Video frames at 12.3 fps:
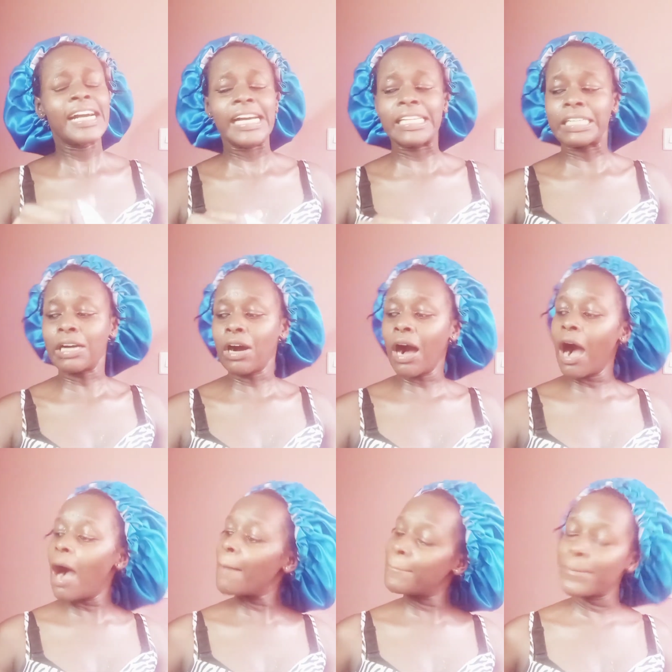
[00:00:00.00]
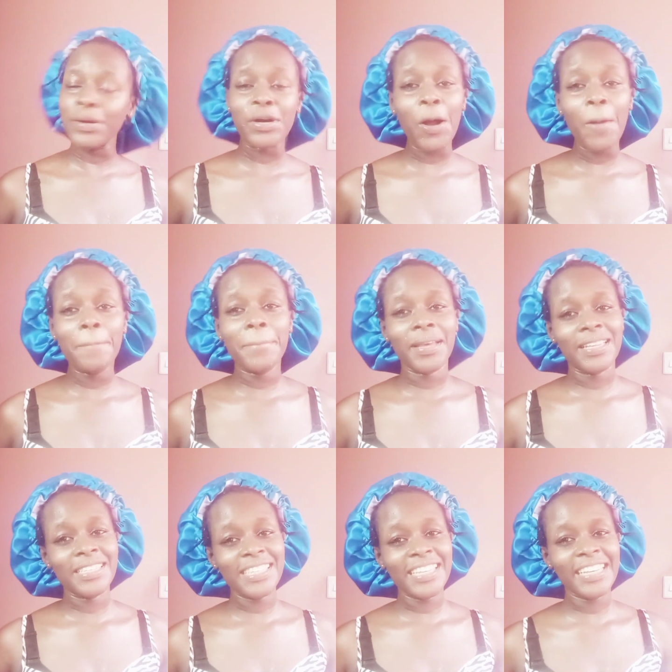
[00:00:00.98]
and pore
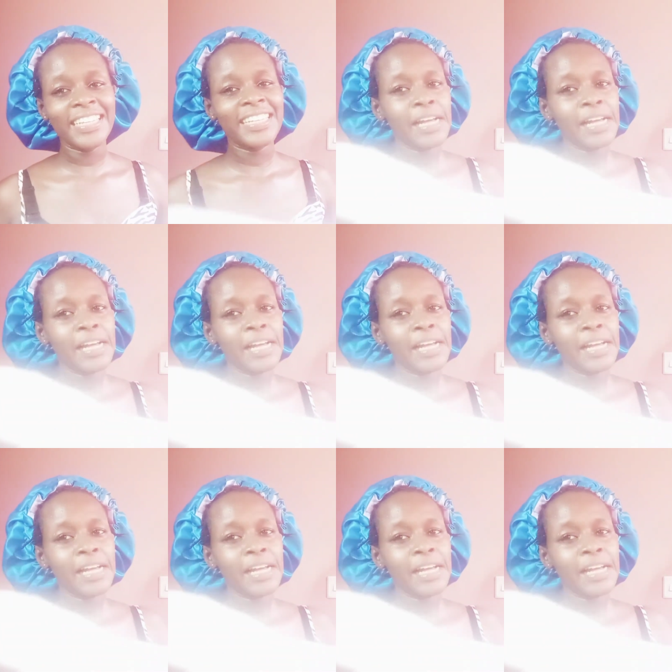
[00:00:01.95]
opened.